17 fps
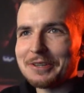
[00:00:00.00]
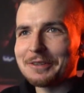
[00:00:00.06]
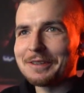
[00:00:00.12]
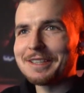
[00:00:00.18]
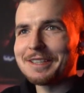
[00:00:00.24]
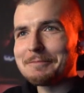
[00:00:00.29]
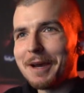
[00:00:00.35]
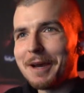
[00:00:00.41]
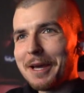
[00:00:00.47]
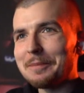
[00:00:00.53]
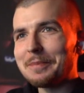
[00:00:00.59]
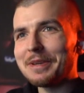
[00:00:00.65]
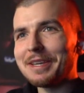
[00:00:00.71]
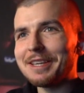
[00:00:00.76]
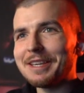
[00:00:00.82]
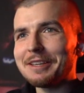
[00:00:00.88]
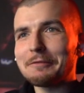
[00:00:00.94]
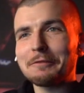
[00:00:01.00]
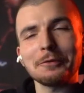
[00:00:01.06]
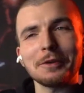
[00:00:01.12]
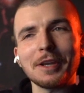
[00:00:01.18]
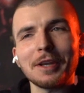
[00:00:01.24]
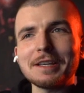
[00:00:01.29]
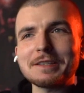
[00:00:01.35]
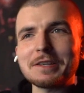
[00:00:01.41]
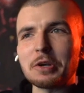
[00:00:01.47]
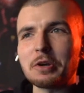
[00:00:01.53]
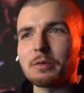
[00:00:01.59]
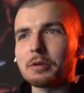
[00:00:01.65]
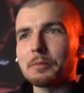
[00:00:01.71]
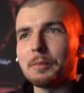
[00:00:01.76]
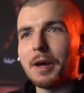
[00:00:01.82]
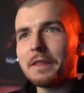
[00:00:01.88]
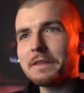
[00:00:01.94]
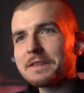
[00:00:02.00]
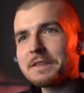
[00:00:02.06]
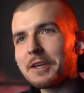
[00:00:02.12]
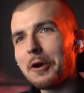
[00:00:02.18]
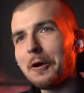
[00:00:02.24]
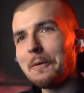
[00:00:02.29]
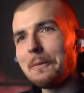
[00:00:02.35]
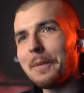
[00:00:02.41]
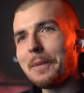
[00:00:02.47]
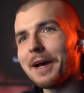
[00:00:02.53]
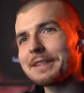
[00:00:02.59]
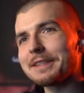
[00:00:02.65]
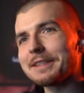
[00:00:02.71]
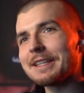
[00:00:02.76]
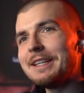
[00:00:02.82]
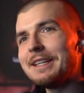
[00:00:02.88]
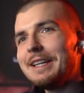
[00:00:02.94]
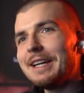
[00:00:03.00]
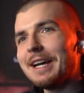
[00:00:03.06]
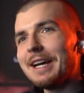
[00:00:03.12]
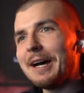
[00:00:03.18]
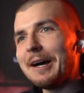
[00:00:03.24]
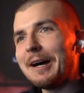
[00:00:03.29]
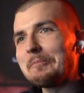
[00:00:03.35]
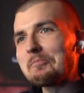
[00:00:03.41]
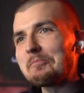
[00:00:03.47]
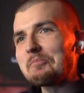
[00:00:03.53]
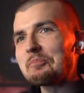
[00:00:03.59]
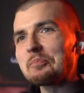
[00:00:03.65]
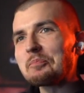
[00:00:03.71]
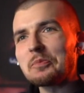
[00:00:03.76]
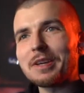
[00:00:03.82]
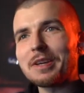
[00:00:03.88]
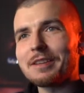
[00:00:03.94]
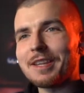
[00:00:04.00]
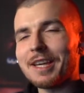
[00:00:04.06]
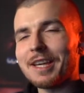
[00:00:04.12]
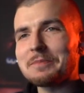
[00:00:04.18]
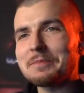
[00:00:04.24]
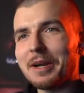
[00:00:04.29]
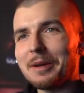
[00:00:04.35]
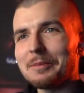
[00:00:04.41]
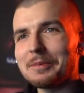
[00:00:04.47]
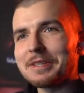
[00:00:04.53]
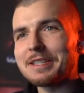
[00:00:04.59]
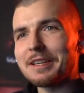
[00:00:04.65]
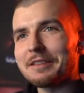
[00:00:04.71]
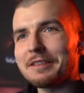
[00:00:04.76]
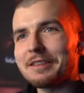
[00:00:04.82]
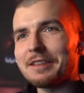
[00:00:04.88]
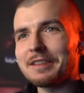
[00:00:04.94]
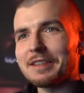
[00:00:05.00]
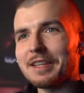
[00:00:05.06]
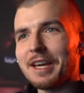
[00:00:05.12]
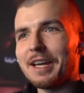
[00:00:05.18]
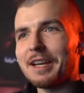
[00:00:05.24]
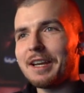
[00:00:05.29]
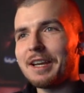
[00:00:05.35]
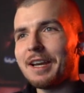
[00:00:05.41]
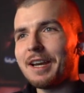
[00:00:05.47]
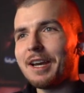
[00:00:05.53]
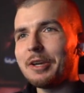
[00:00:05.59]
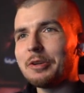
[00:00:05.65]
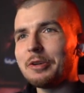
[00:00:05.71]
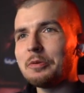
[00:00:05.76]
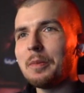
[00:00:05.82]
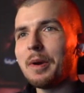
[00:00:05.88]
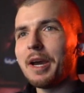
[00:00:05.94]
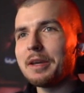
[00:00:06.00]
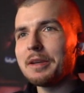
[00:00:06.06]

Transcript: this might be a few days ago or months ago, but um, that's probably something that uh, you might